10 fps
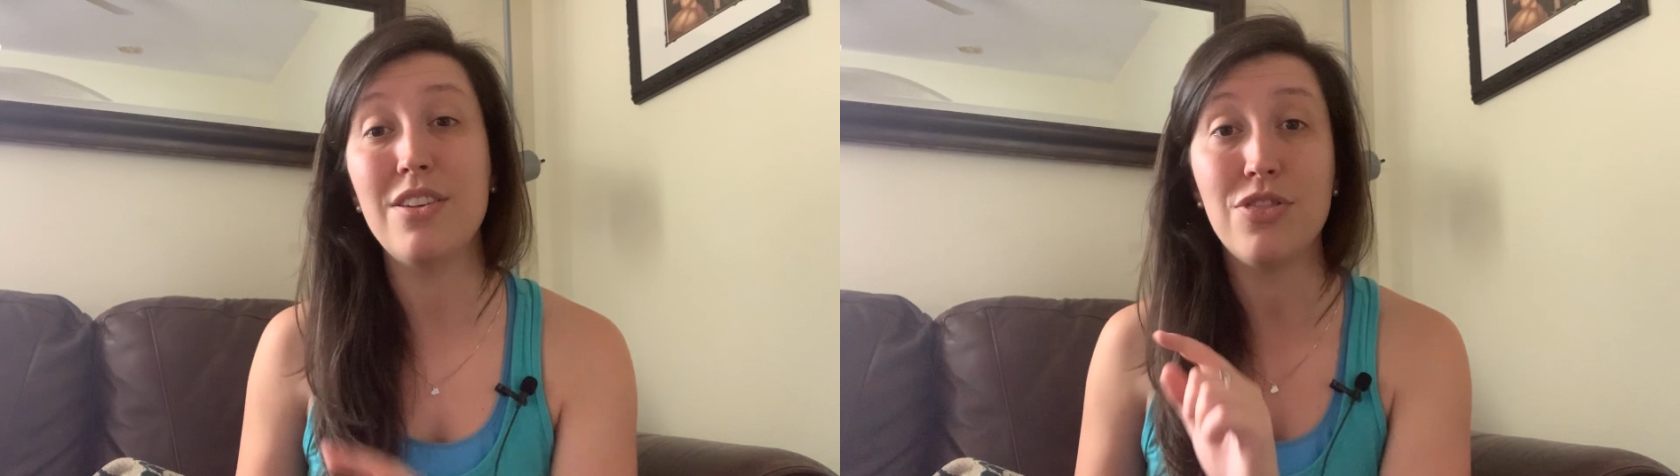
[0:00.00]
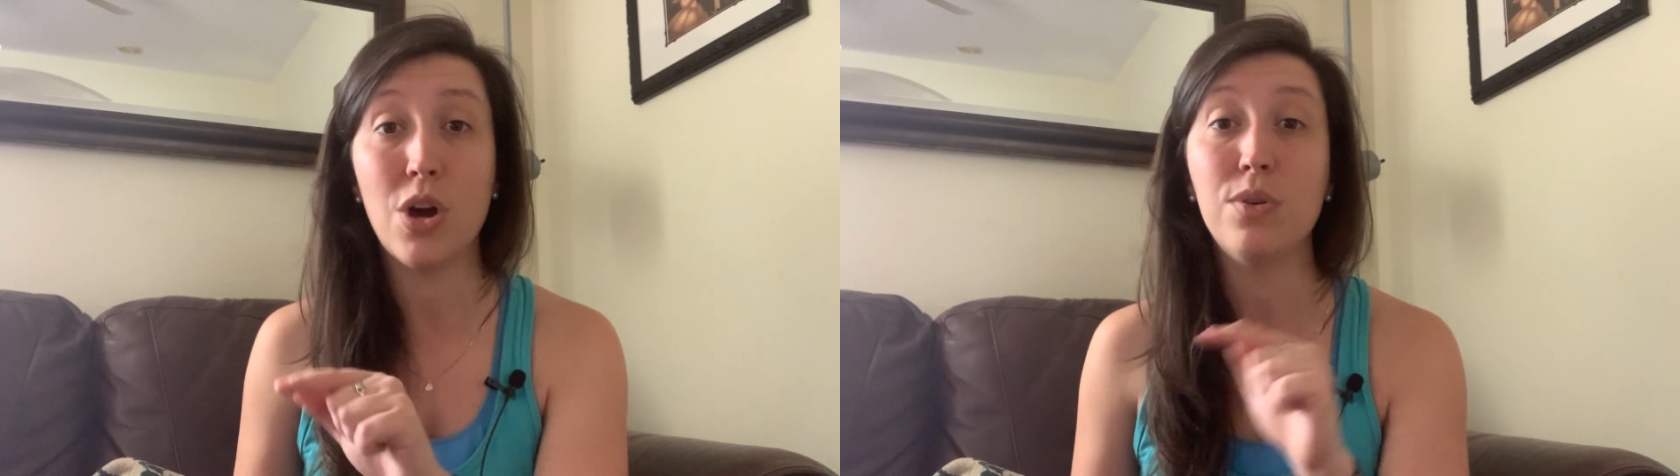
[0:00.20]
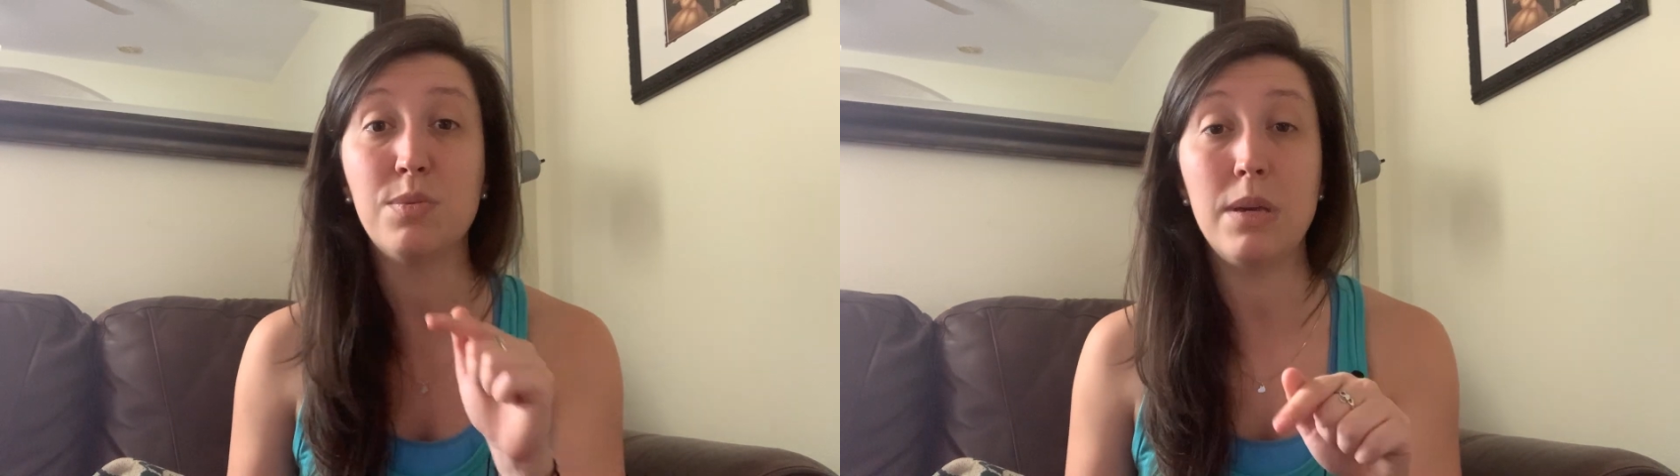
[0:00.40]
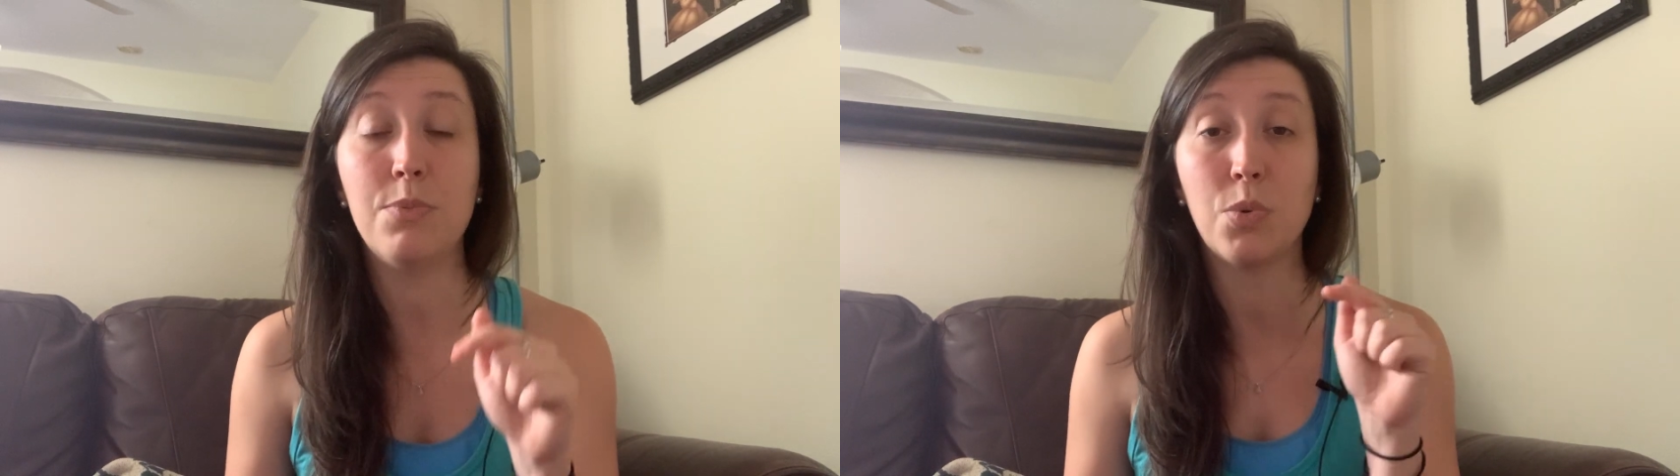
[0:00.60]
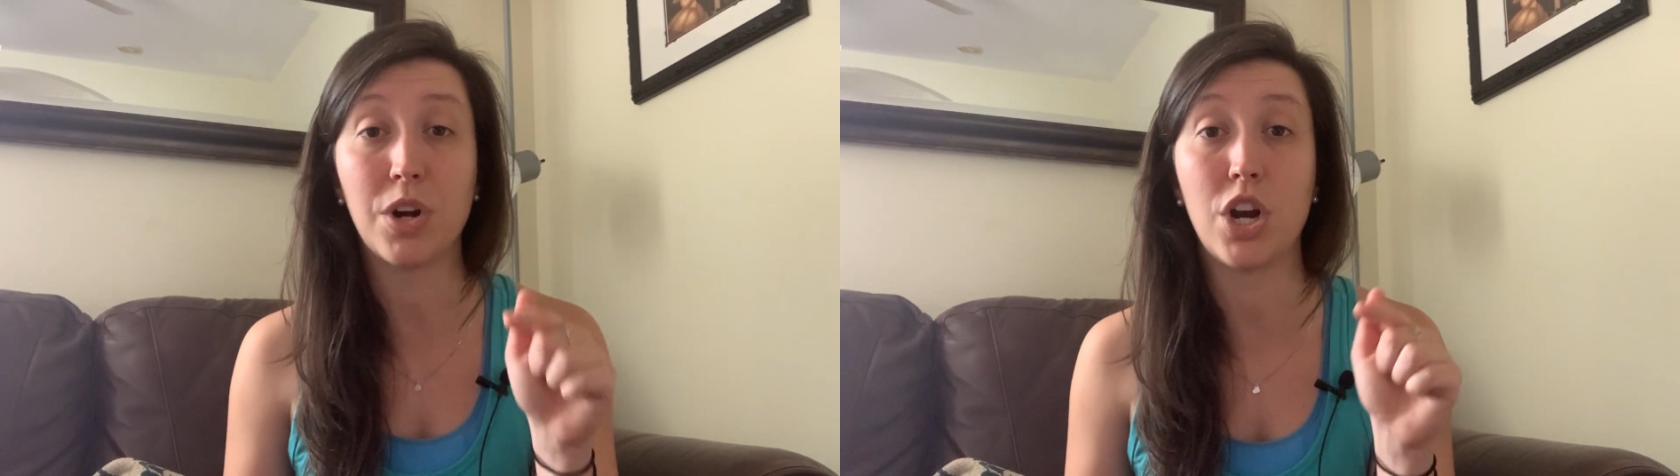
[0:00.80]
that those
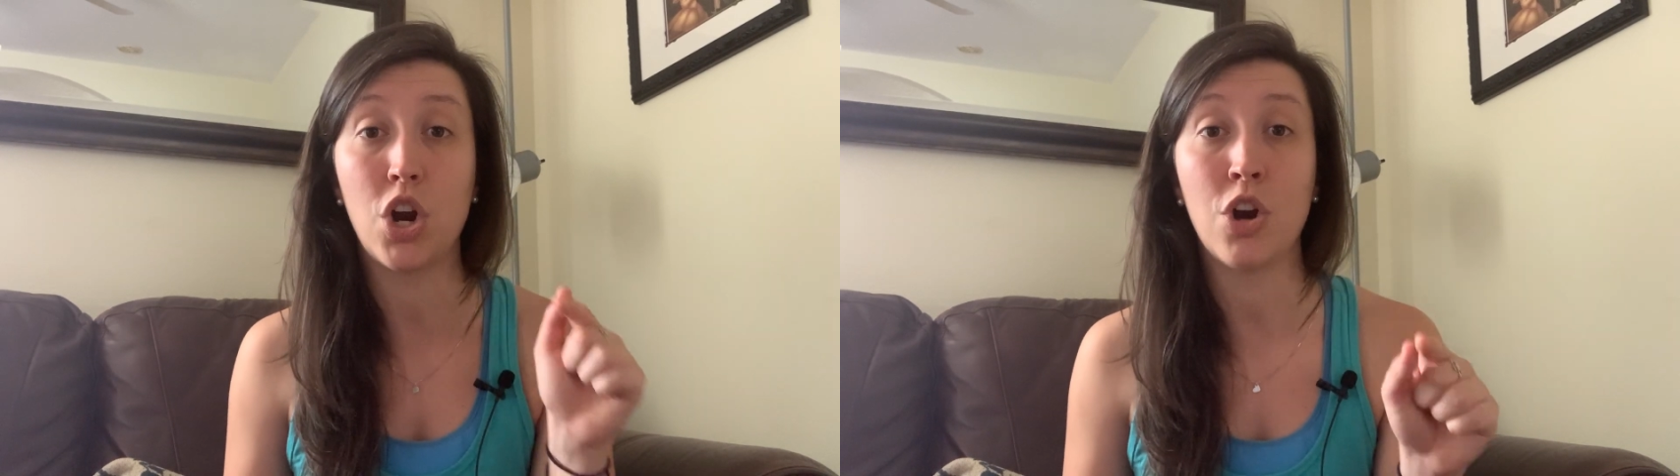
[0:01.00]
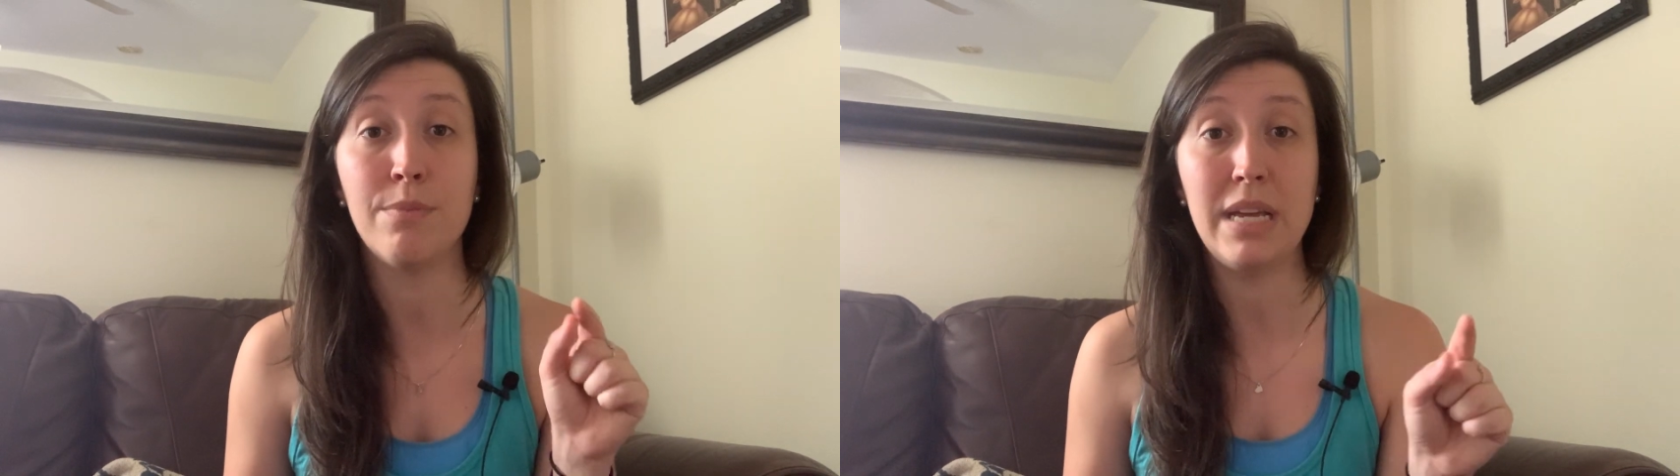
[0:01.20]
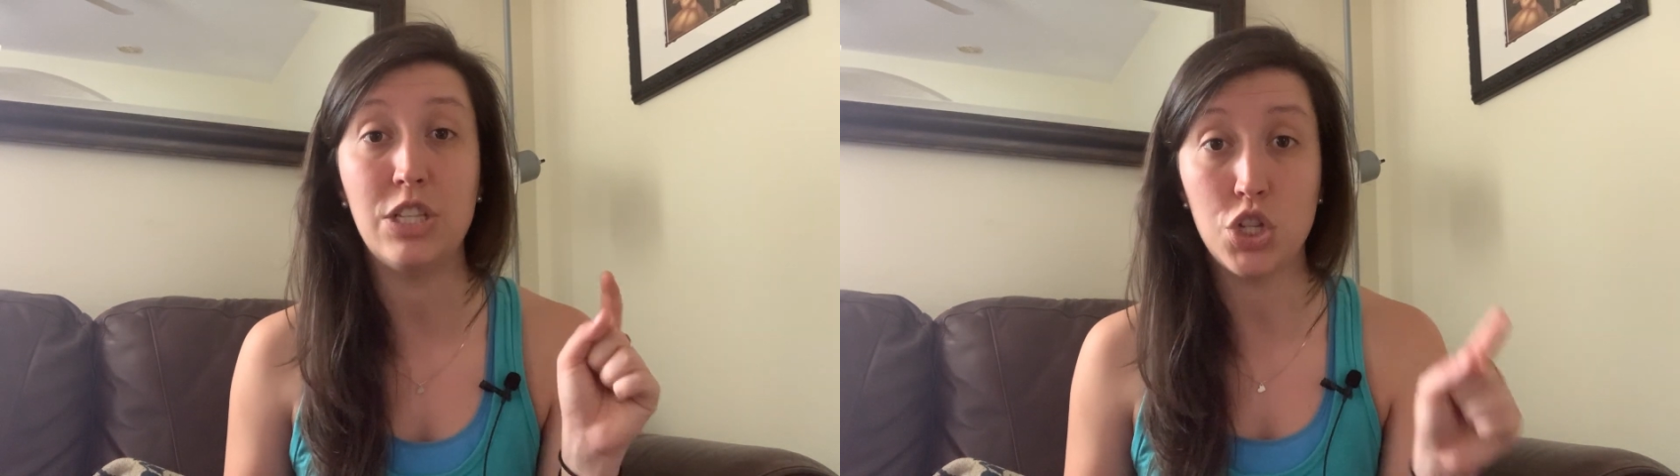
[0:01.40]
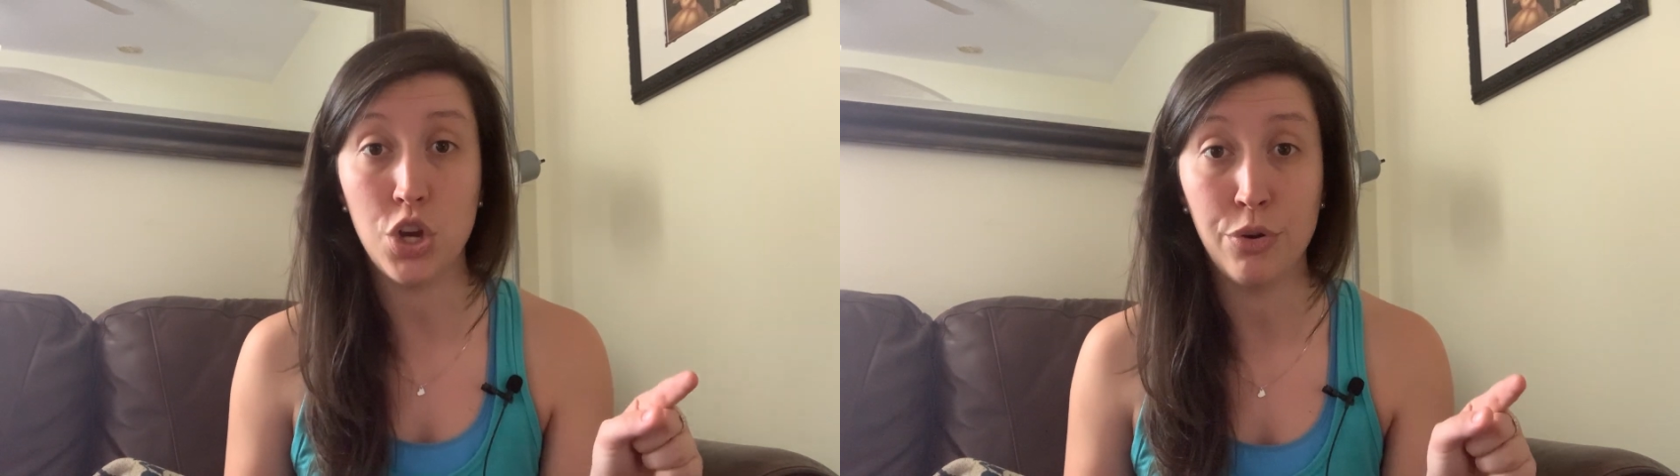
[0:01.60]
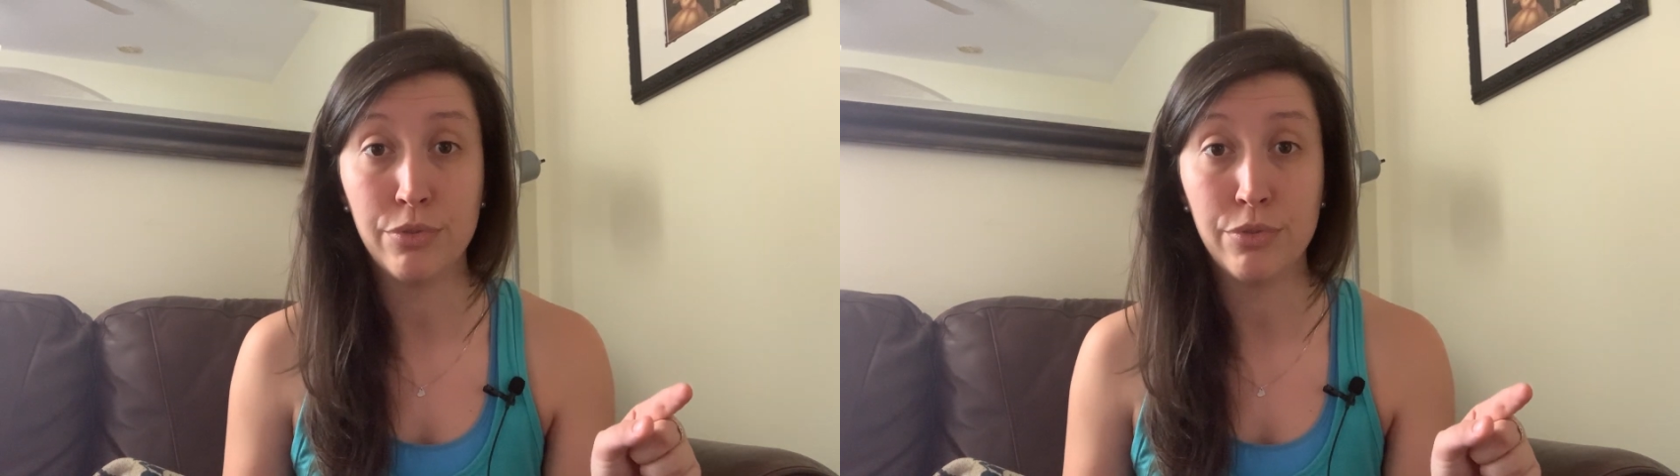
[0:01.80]
people were gonna hurt me too